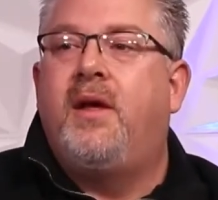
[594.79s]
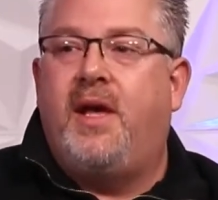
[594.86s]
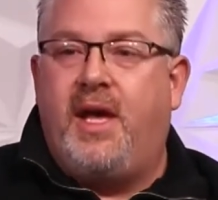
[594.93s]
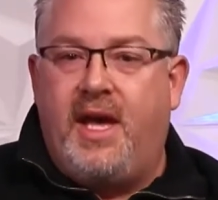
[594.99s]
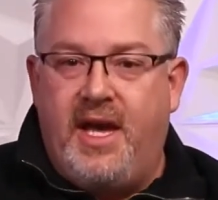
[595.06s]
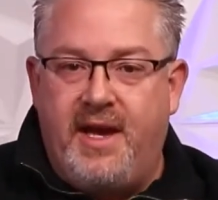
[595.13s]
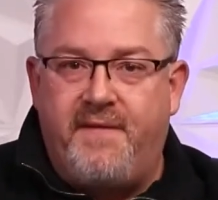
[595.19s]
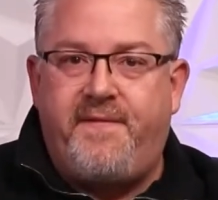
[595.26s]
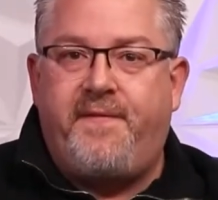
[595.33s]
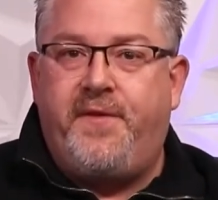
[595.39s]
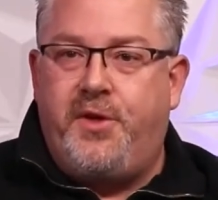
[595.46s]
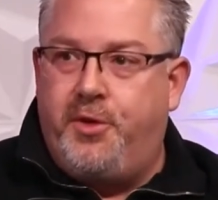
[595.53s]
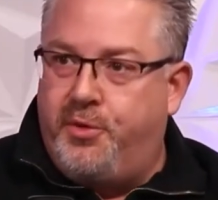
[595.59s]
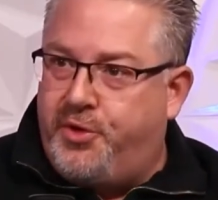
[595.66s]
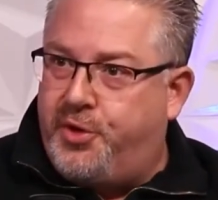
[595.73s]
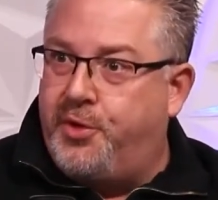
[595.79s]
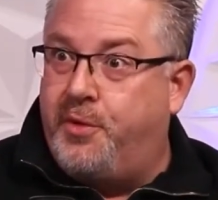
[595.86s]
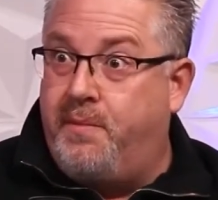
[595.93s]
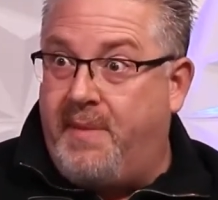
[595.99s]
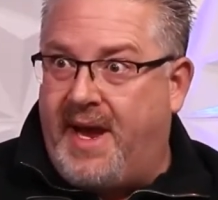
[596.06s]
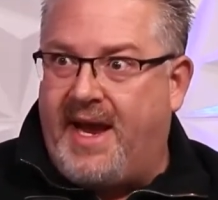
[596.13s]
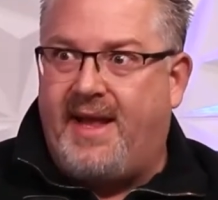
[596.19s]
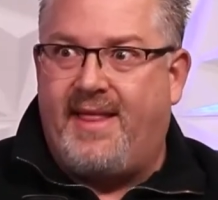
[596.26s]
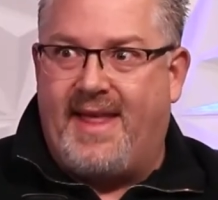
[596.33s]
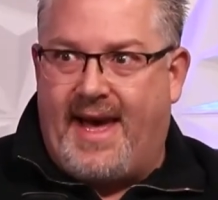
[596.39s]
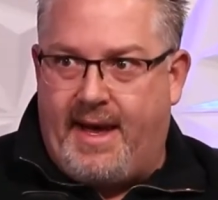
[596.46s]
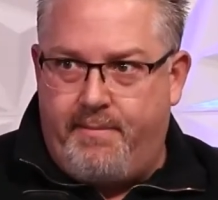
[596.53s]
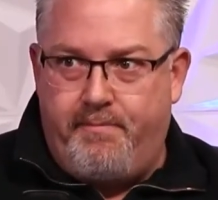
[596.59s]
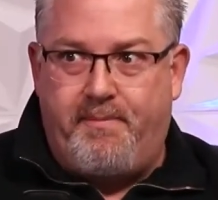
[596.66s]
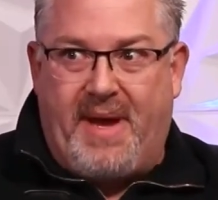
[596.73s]
if you do make
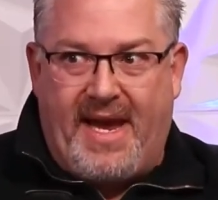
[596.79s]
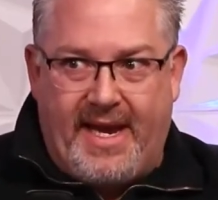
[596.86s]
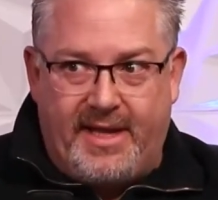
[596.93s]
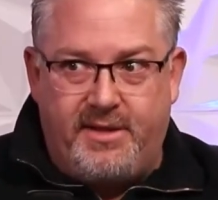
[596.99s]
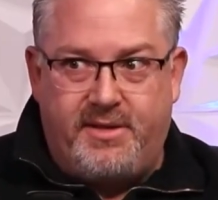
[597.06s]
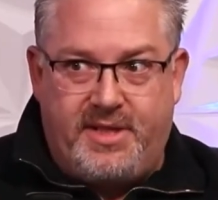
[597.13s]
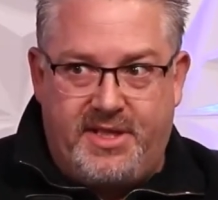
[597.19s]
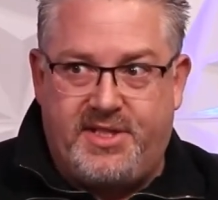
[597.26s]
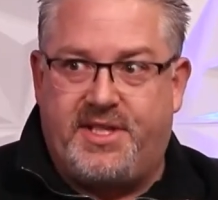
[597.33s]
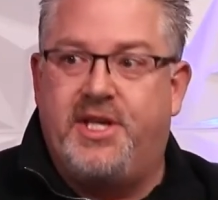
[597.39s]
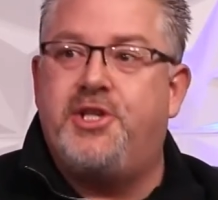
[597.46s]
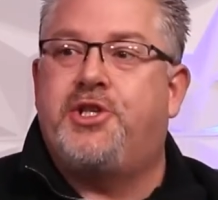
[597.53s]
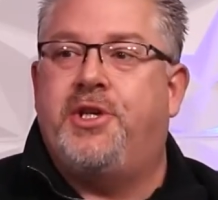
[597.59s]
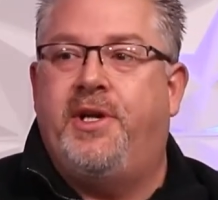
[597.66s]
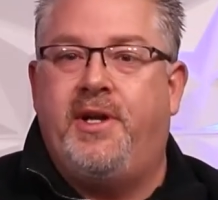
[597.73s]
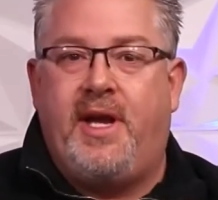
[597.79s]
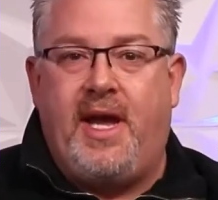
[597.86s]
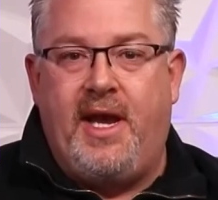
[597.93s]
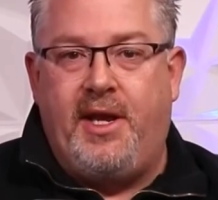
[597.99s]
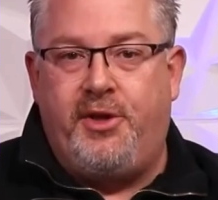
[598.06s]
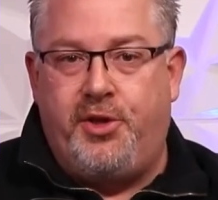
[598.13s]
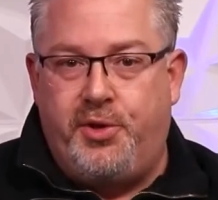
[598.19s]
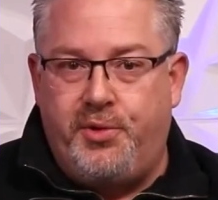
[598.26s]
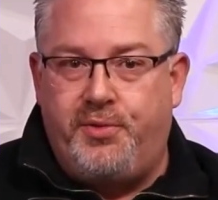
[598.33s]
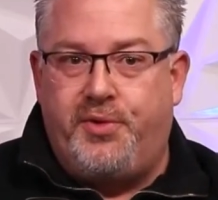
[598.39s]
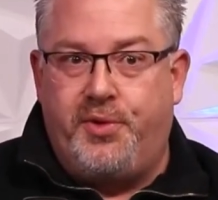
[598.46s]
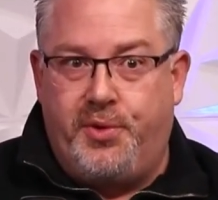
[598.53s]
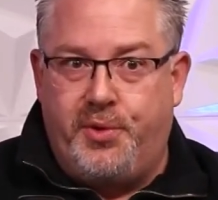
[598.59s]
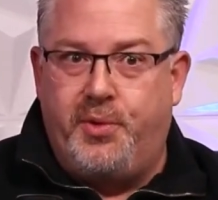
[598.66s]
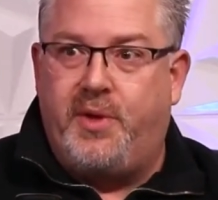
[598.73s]
that bad decision and you
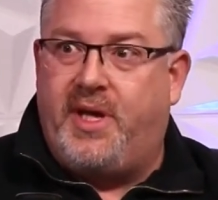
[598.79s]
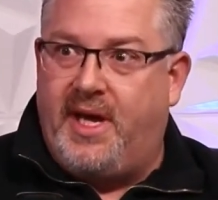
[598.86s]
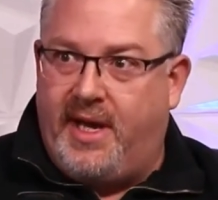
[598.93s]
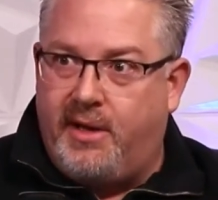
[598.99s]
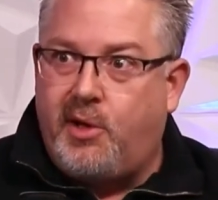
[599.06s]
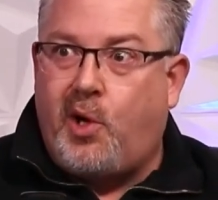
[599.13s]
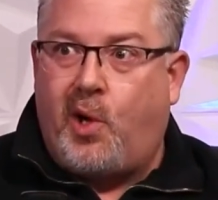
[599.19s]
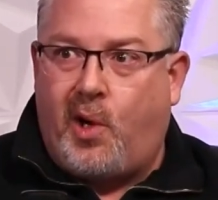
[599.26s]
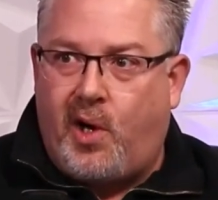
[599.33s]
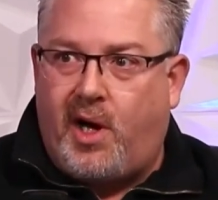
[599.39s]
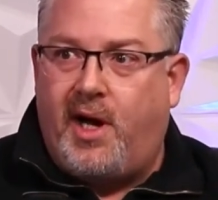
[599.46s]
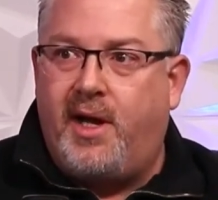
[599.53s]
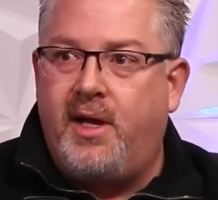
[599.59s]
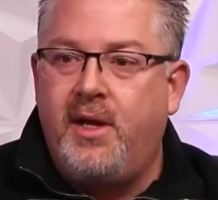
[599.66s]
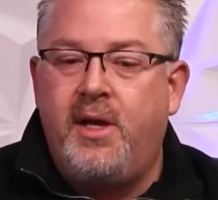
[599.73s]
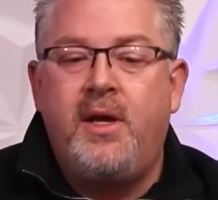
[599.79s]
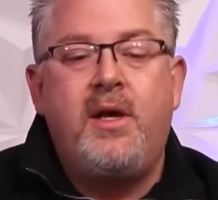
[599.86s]
do get caught,